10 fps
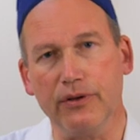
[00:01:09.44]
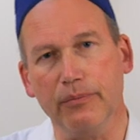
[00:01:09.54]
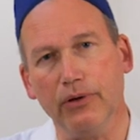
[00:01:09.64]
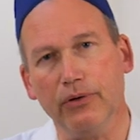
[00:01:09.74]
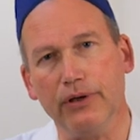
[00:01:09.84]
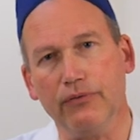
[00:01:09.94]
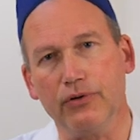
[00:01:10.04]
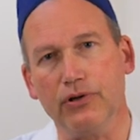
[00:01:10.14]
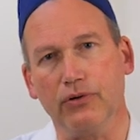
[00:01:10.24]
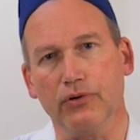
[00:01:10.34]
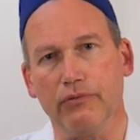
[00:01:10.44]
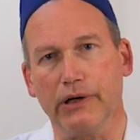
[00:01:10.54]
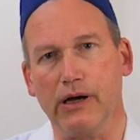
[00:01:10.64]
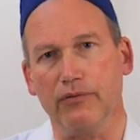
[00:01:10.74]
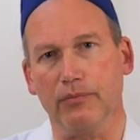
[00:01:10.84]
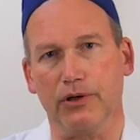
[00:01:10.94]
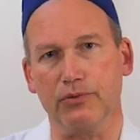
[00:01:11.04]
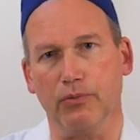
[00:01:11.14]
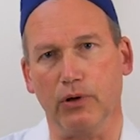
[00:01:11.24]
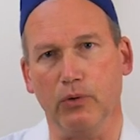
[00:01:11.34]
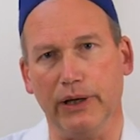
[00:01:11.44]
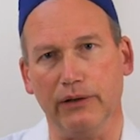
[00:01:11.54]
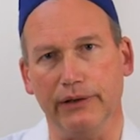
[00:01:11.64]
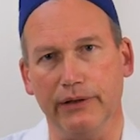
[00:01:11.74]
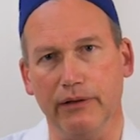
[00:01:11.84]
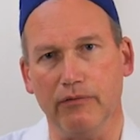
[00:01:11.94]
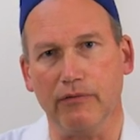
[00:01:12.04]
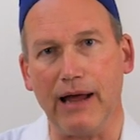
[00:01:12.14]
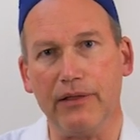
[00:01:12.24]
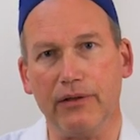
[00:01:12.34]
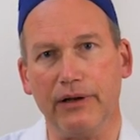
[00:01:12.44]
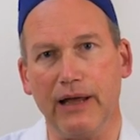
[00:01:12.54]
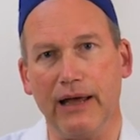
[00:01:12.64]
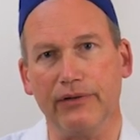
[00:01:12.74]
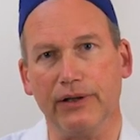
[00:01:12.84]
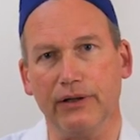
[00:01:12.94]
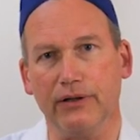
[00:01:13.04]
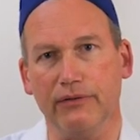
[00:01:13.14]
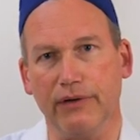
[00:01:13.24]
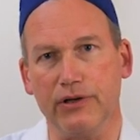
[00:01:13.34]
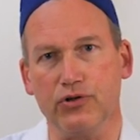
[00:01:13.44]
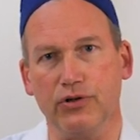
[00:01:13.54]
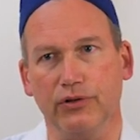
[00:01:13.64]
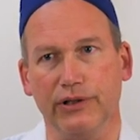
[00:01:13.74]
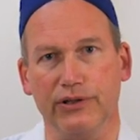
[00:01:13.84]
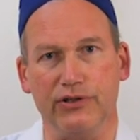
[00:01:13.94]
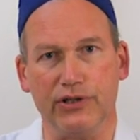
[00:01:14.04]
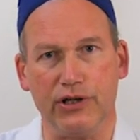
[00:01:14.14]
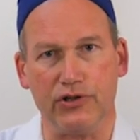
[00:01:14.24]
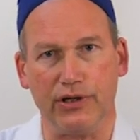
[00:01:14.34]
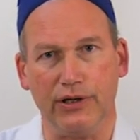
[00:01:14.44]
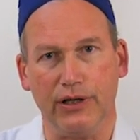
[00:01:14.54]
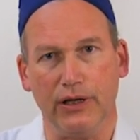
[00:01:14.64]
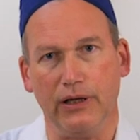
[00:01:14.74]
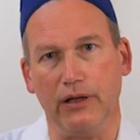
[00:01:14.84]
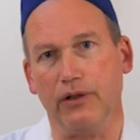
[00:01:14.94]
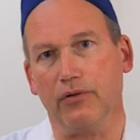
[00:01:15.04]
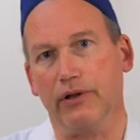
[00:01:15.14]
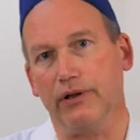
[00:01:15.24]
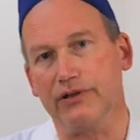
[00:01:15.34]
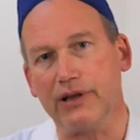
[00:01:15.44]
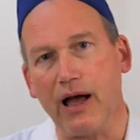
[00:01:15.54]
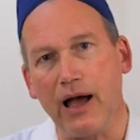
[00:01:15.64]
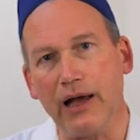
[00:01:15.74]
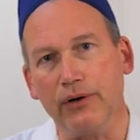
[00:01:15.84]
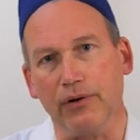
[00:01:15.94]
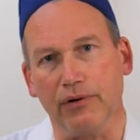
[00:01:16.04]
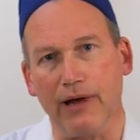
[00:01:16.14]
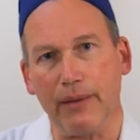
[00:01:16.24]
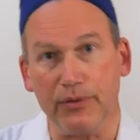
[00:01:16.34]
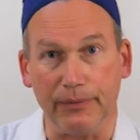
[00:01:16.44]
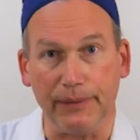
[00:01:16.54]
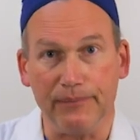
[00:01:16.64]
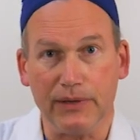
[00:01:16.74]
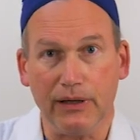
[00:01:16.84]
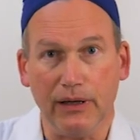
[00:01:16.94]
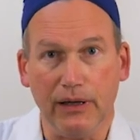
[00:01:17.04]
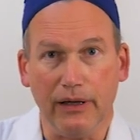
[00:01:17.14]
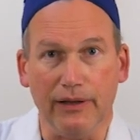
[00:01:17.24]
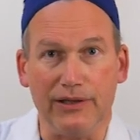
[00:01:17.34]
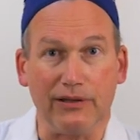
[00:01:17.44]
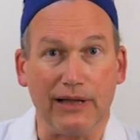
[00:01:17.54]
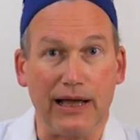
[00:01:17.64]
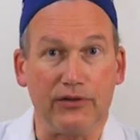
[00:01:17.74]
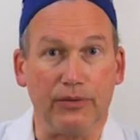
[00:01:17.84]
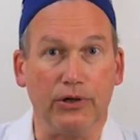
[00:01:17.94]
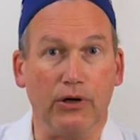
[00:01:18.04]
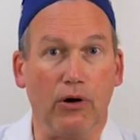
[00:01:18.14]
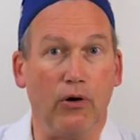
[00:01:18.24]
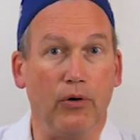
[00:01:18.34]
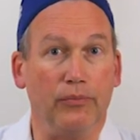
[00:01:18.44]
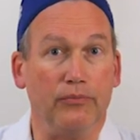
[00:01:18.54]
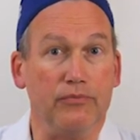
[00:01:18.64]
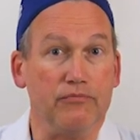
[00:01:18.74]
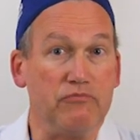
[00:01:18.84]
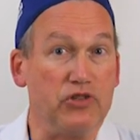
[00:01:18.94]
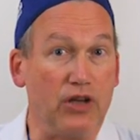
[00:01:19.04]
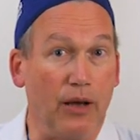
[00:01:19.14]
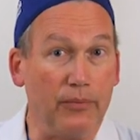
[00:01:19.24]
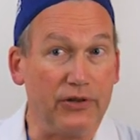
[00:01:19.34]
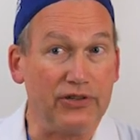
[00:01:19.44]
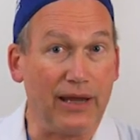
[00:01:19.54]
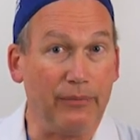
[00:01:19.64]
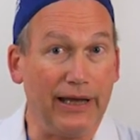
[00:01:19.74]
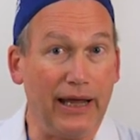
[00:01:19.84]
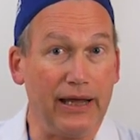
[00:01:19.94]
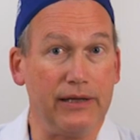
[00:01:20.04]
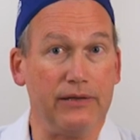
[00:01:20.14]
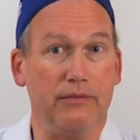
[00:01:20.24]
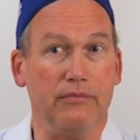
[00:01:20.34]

the ability for children to recover much more quickly rather than having the conventional incision either in their side or their abdomen. This allows them to go home some the same day.